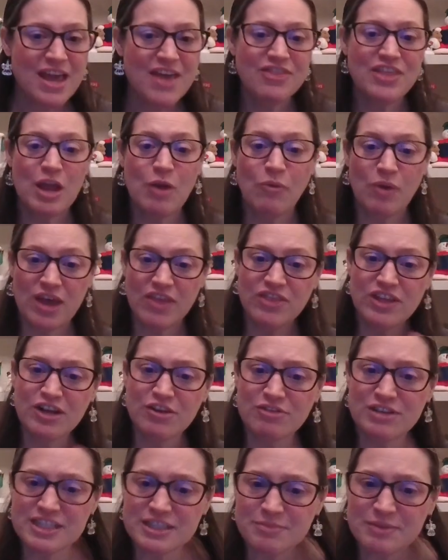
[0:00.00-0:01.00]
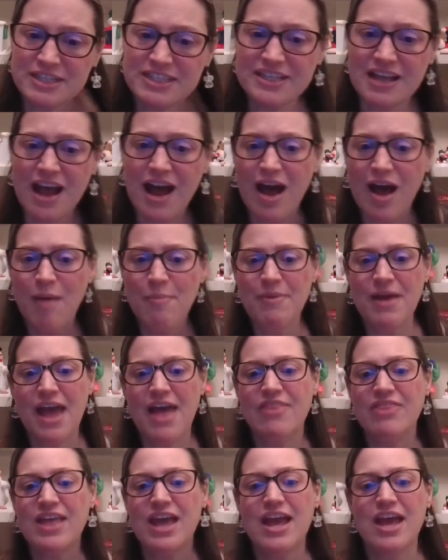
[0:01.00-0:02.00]
They win the Christmas cup,
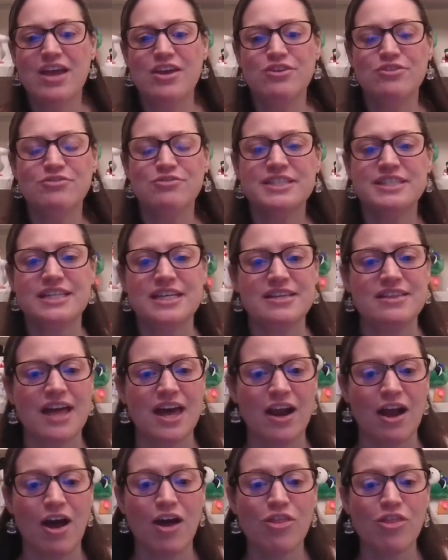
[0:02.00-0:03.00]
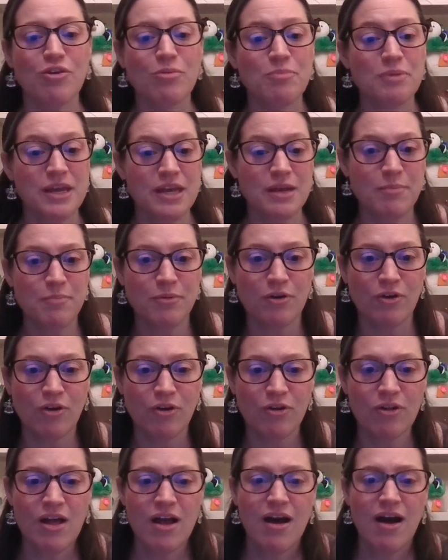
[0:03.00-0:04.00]
and then you see that other
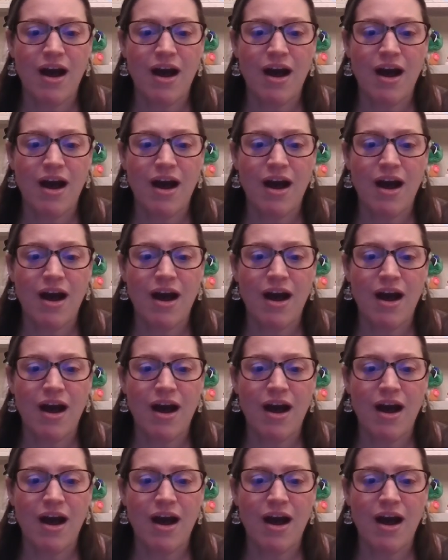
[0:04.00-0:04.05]
people